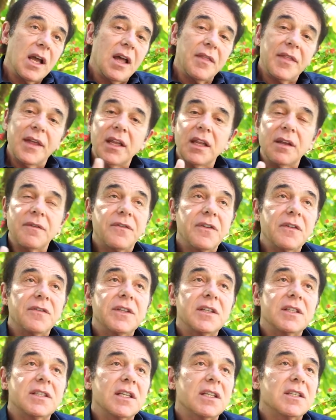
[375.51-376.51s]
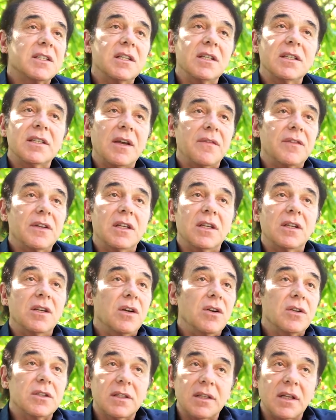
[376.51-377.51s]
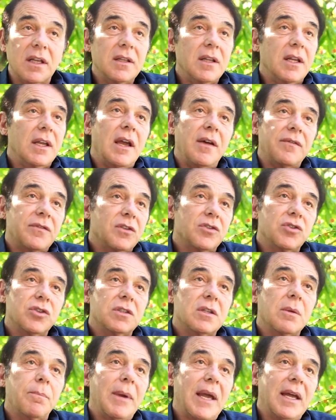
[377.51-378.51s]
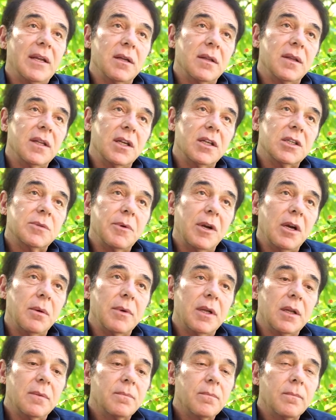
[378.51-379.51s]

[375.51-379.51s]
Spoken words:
they live 50, 60, 70 years and then they have to just abandon the experiment.